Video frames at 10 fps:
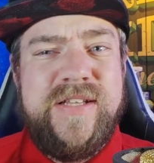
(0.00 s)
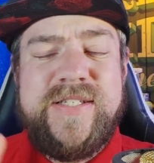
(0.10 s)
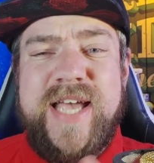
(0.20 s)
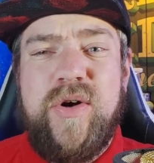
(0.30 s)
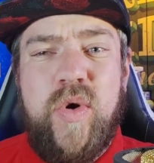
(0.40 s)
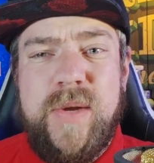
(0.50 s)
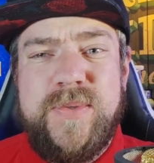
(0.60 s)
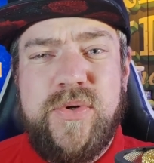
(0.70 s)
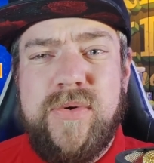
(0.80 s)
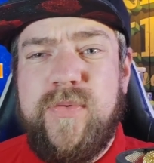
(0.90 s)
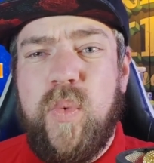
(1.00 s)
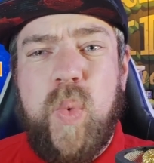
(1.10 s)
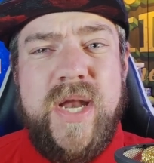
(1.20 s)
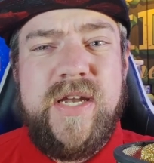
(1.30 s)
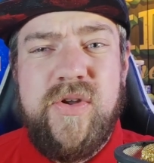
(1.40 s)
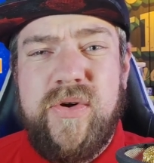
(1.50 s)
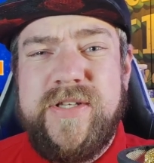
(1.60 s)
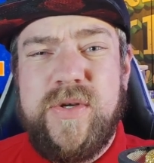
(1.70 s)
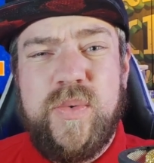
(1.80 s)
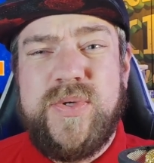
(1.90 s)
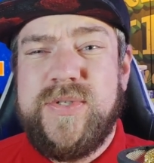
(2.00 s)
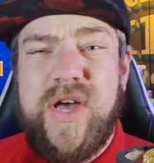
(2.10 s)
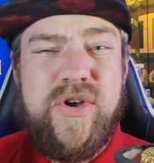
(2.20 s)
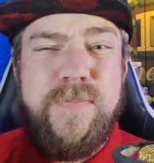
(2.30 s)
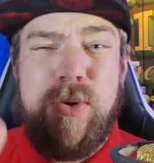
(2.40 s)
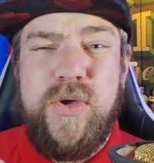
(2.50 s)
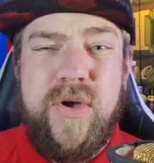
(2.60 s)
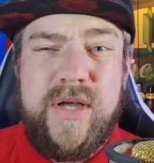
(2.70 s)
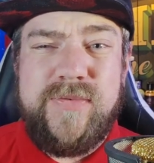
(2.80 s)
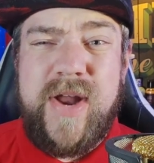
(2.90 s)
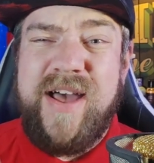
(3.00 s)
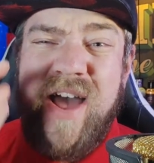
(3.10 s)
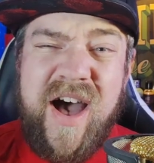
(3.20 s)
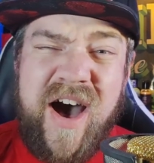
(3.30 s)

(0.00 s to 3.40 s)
Sound quality was awful, wind noise, all sorts. I couldn't put you guys for that.